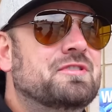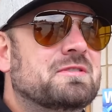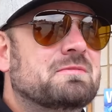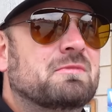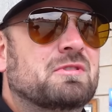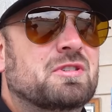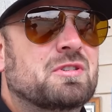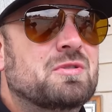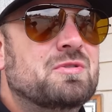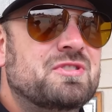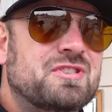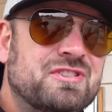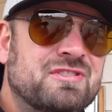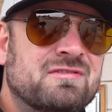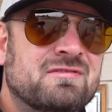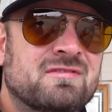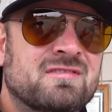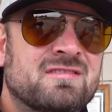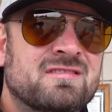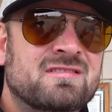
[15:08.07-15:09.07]
do some cruising,
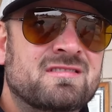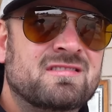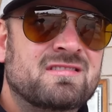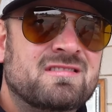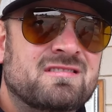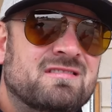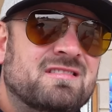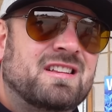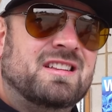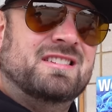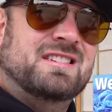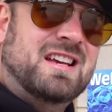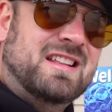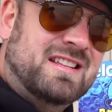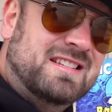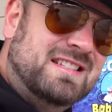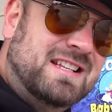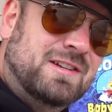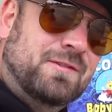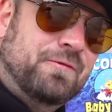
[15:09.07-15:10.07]
see how
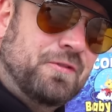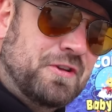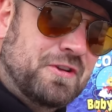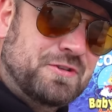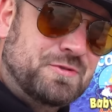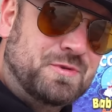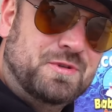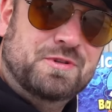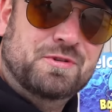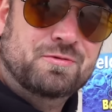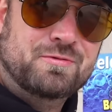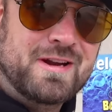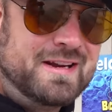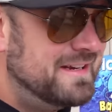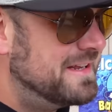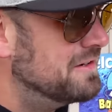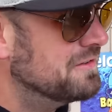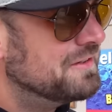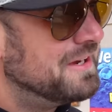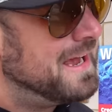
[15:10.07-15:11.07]
this thing feels with a new
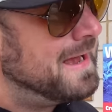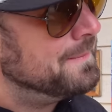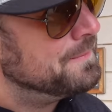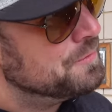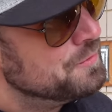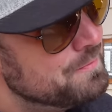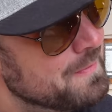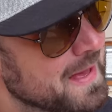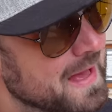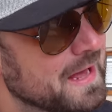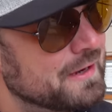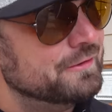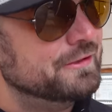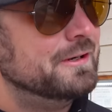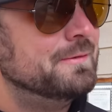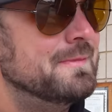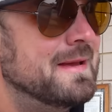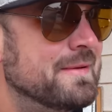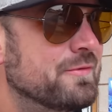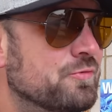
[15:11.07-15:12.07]
radiator cap, new
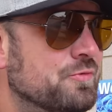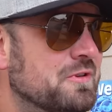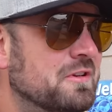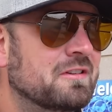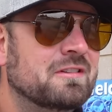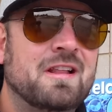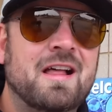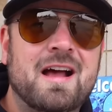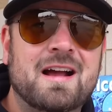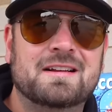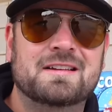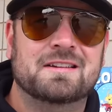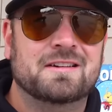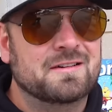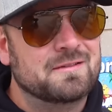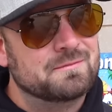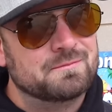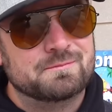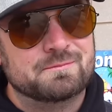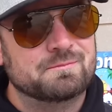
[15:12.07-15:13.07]
battery. Maybe we unlocked
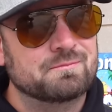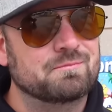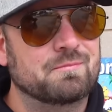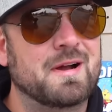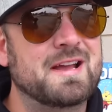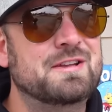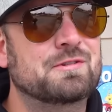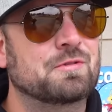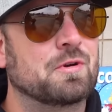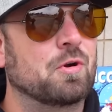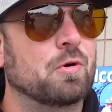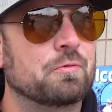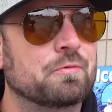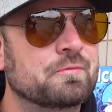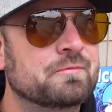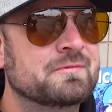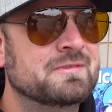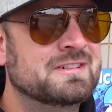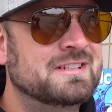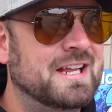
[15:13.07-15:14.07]
a micro
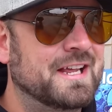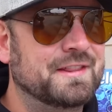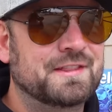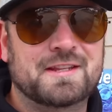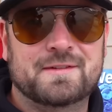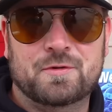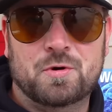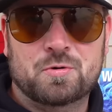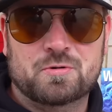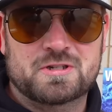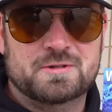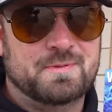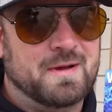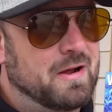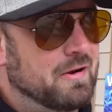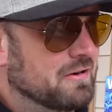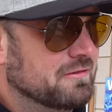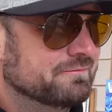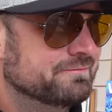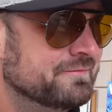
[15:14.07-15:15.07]
tenth of a horsepower.